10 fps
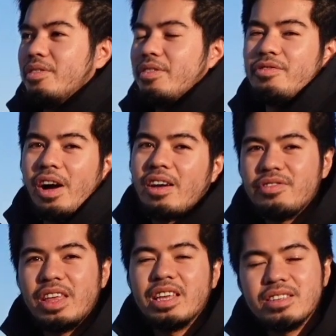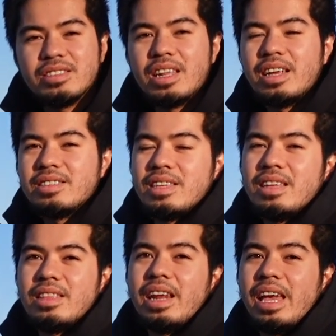The five things that I
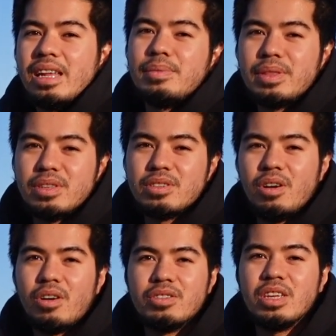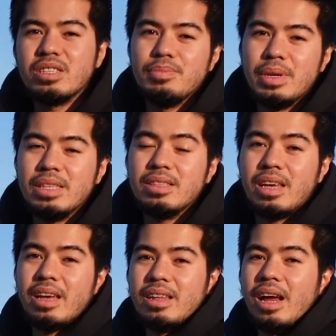said that I hate about this car doesn't mean
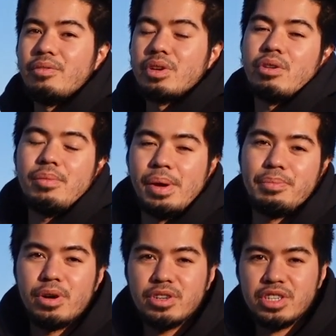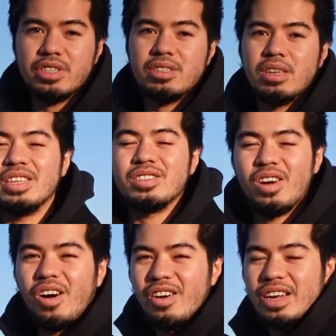that I regret my purchase. This
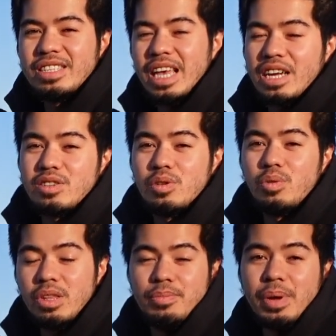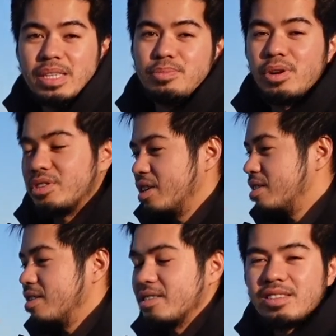car is actually one of the best
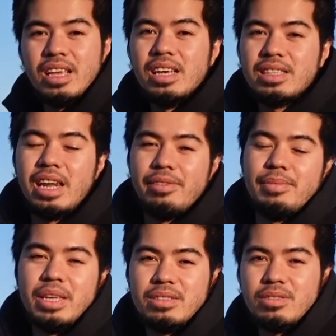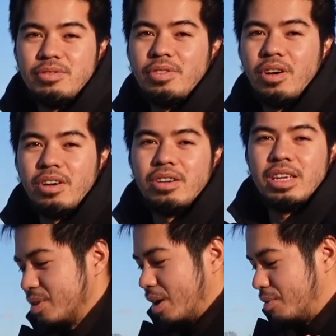purchases that I've made so far.
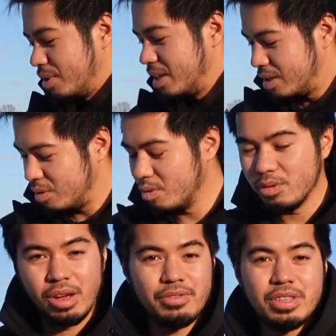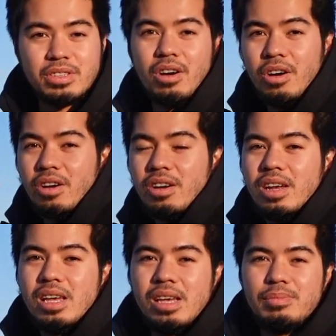So I really do love this car,
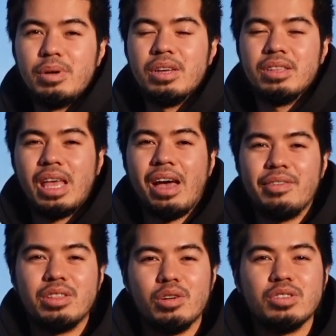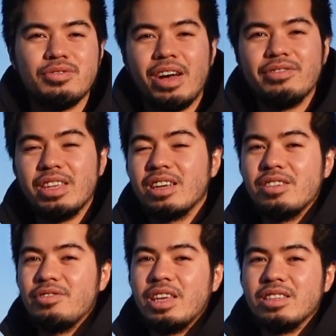but having those five
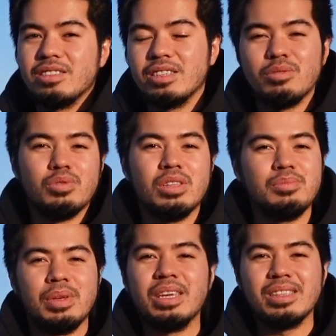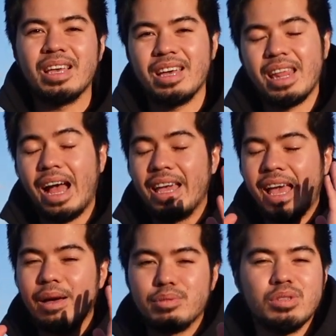negative things doesn't really mean that I
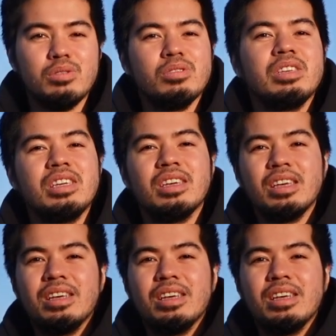absolutely